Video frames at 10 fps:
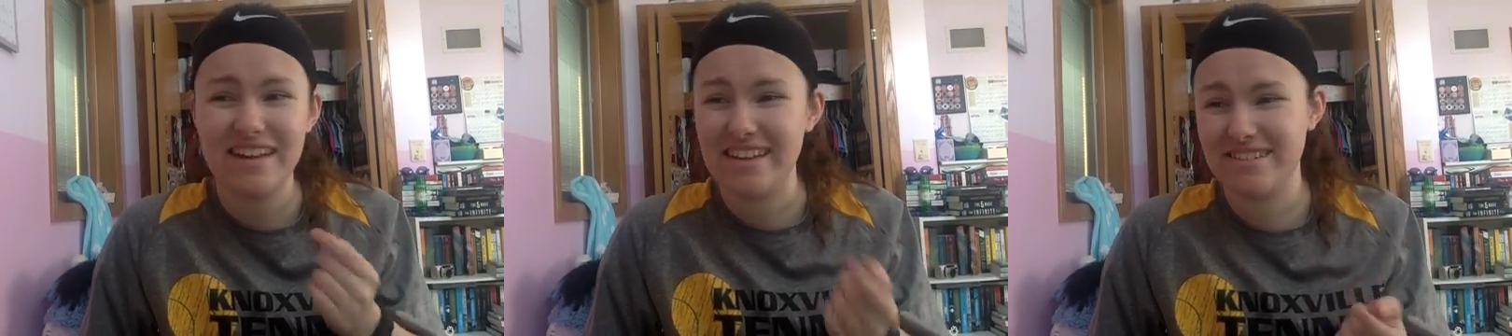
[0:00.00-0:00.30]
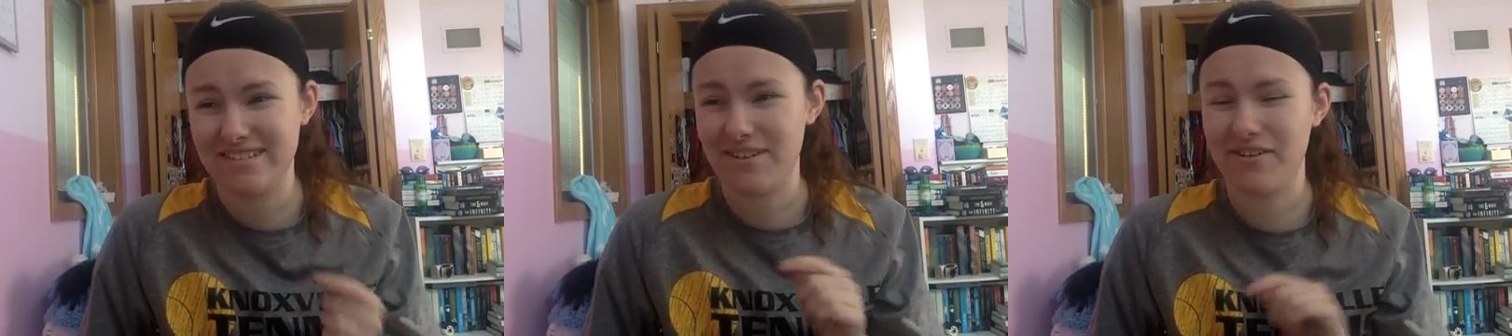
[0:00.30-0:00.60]

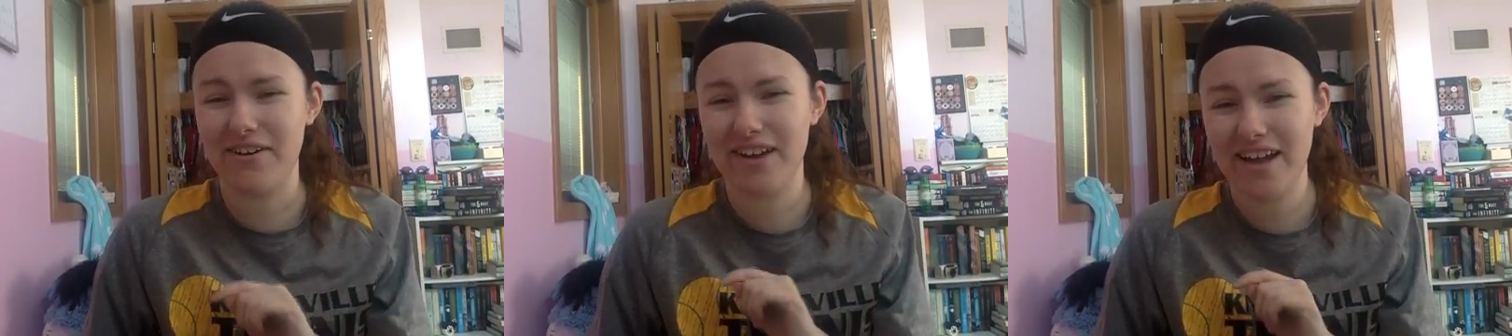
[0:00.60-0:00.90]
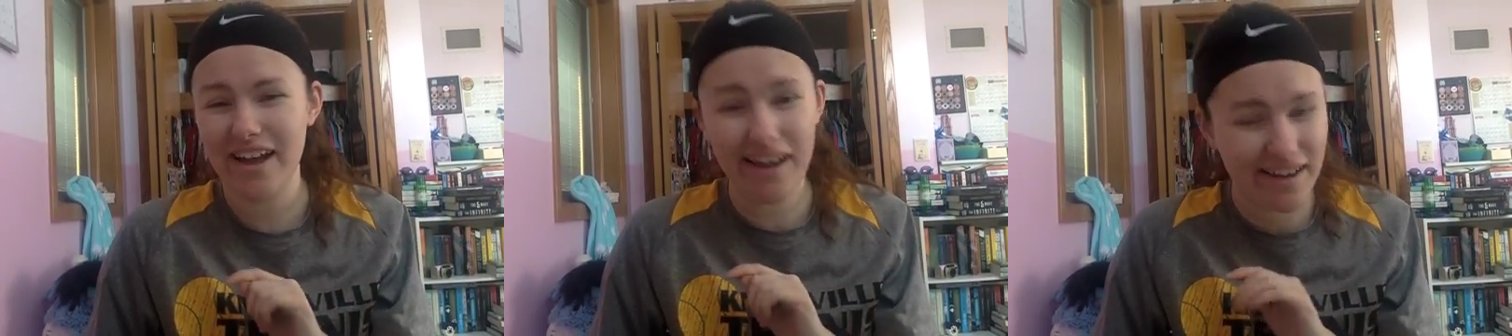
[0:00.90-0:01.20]
and so
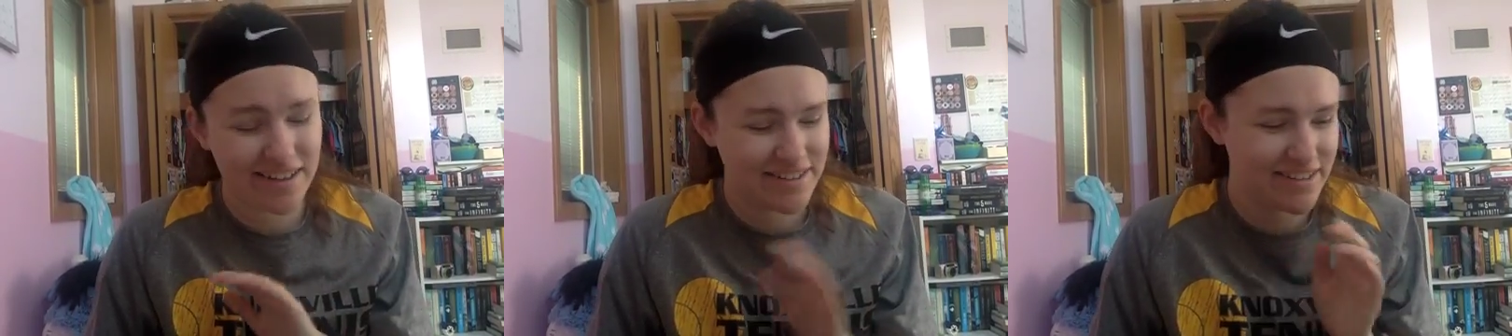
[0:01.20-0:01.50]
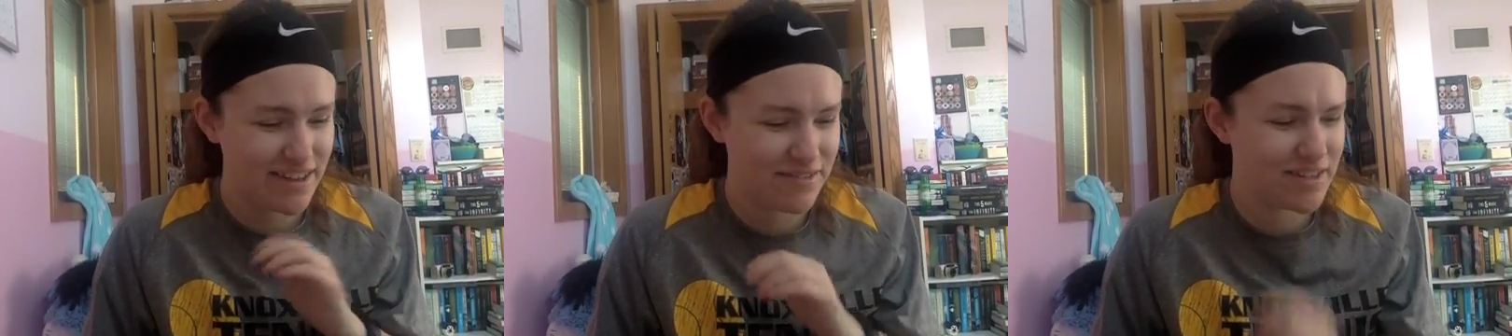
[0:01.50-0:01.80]
I
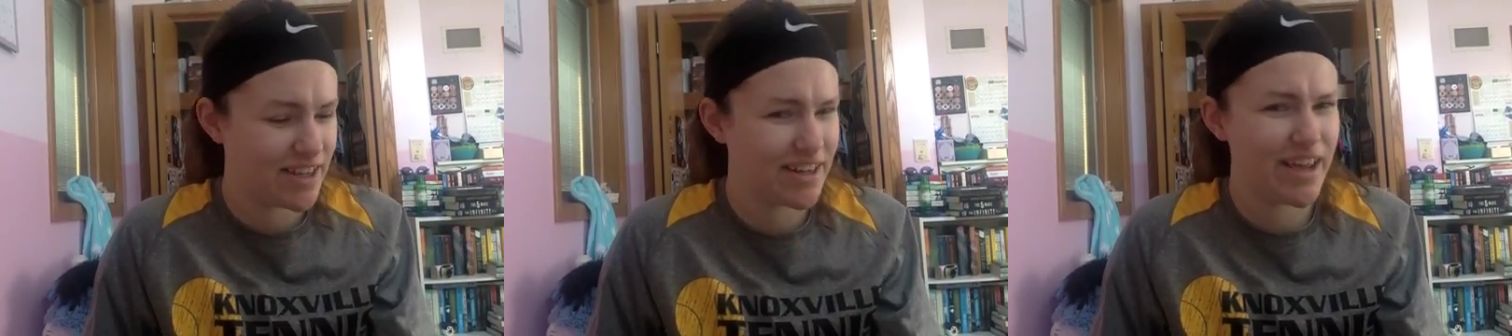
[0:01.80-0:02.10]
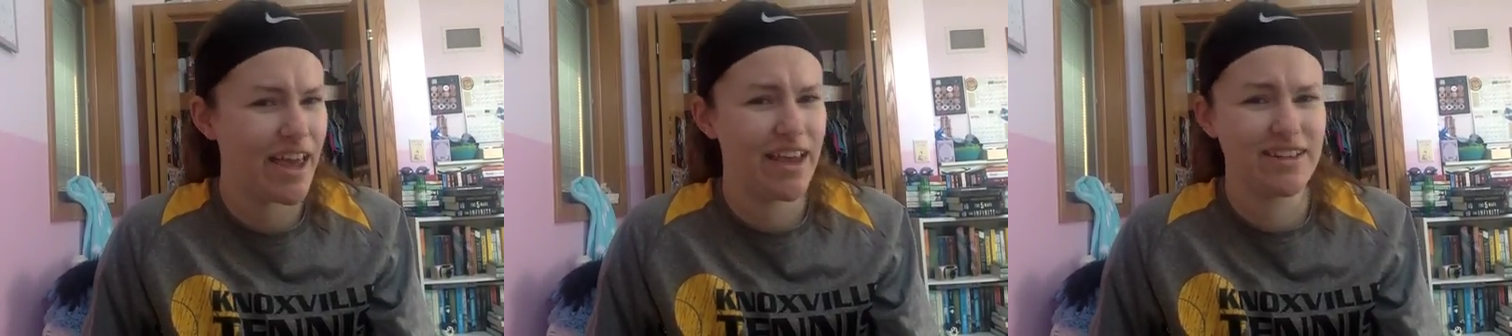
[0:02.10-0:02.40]
just left it,
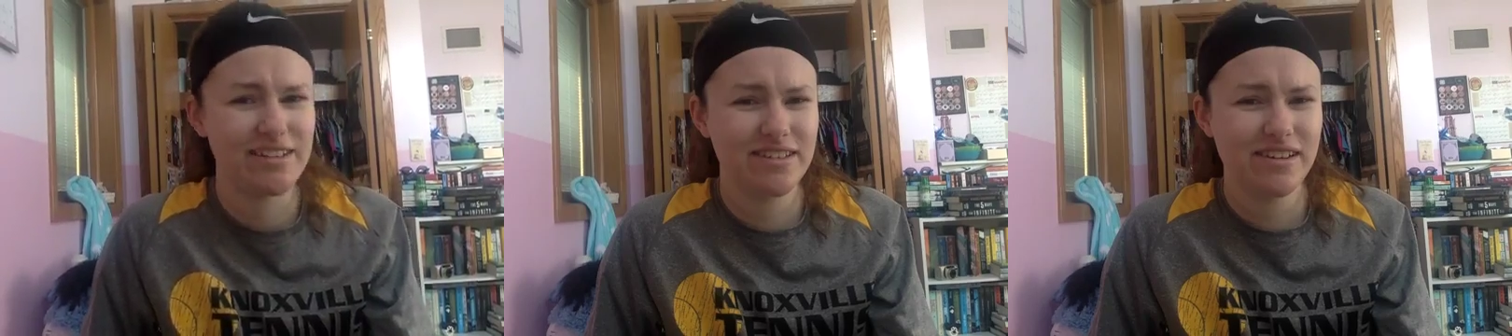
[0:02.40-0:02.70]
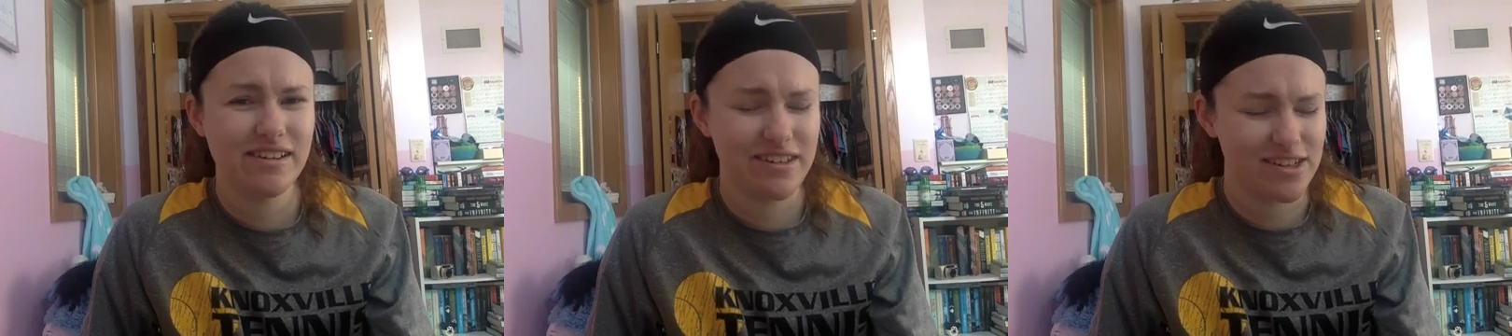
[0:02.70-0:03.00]
and
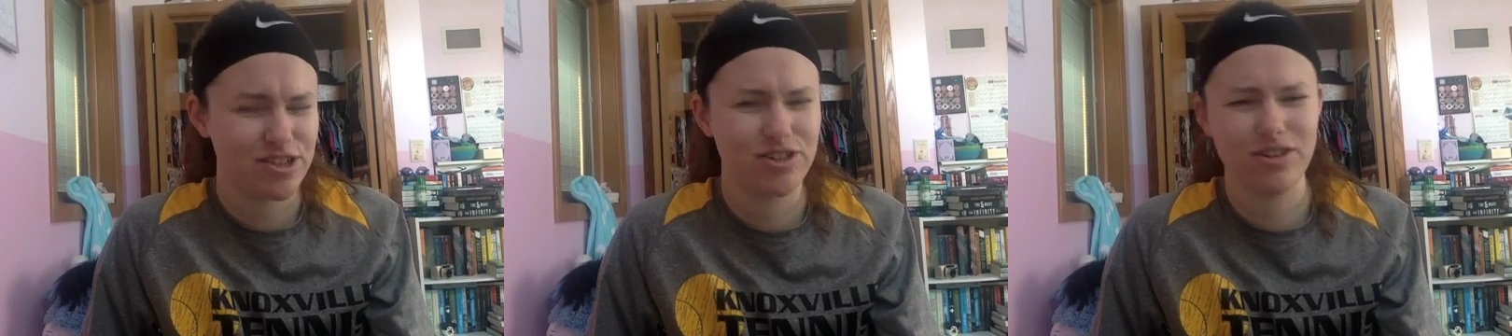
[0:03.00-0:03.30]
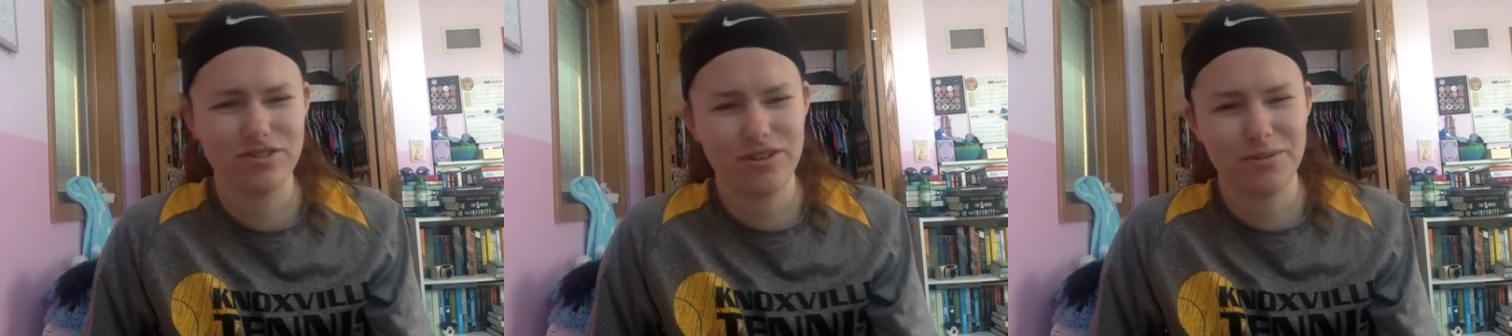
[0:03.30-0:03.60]
next
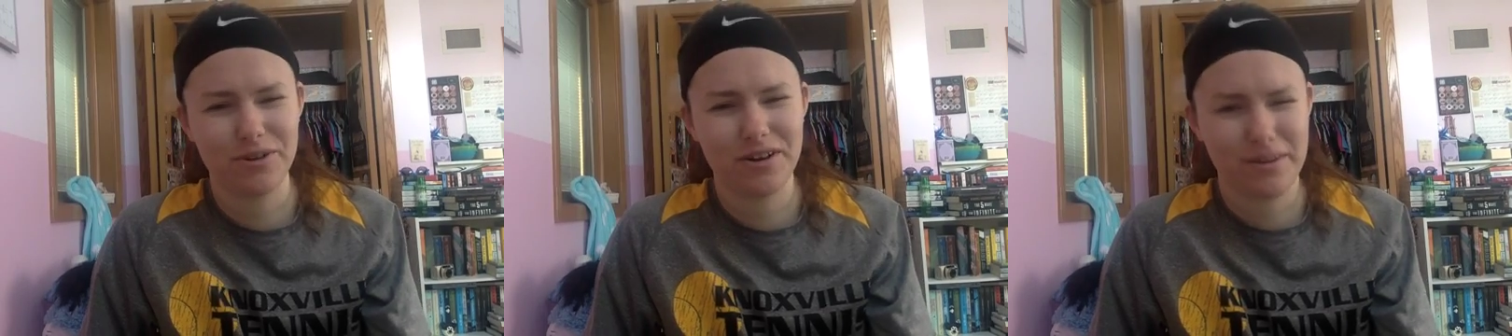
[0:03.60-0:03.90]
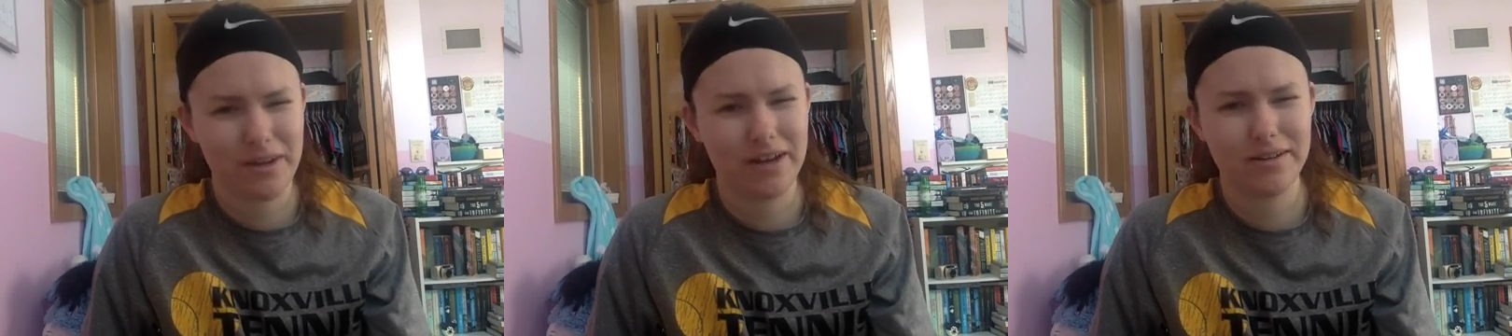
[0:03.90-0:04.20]
year I'll start worrying
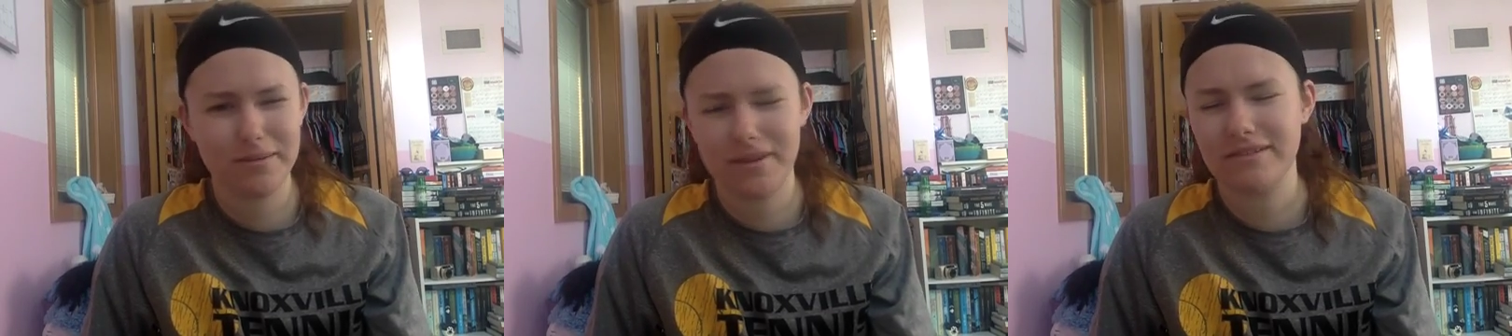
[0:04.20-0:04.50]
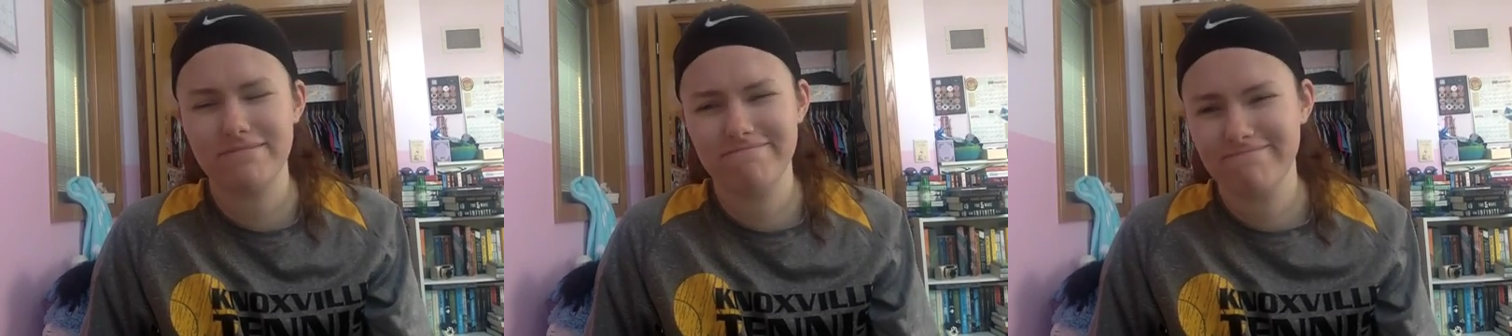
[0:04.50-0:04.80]
about it. But